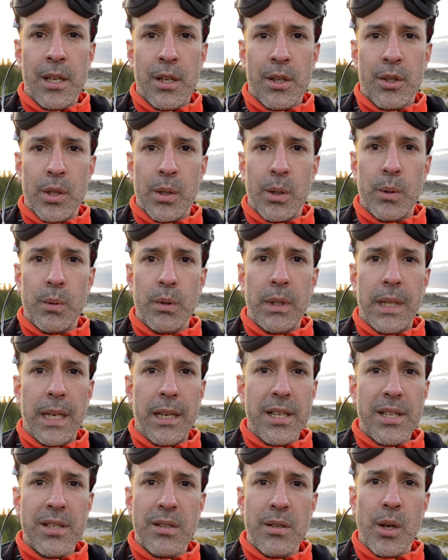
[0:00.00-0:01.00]
So
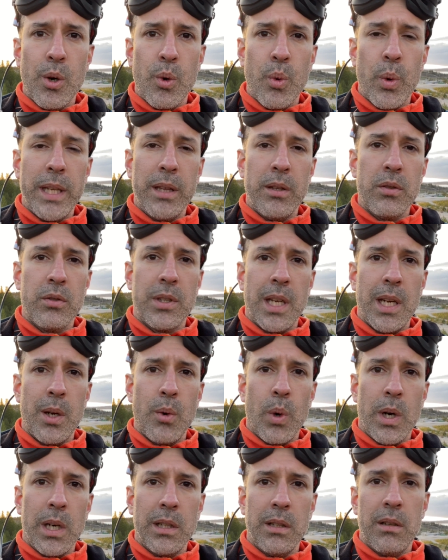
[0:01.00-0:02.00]
there is no way to say
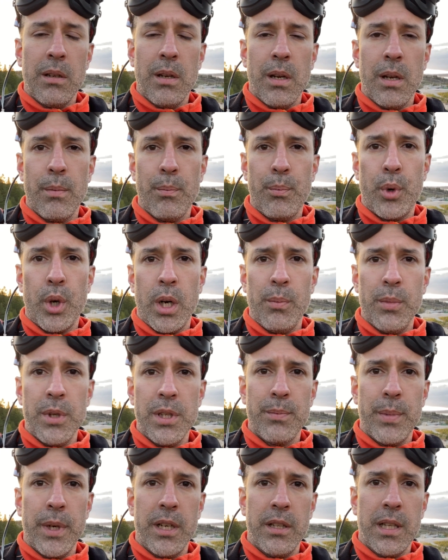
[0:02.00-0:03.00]
one prop
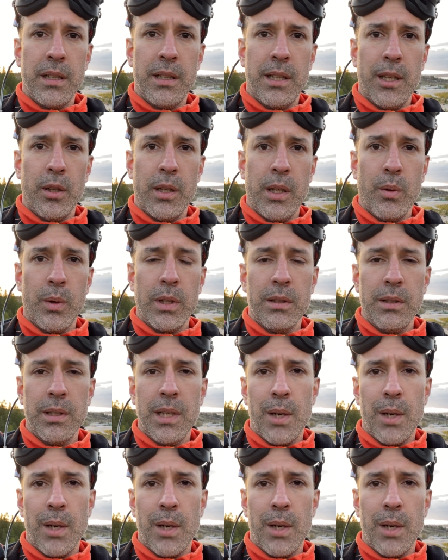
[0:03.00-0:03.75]
is better than the other one.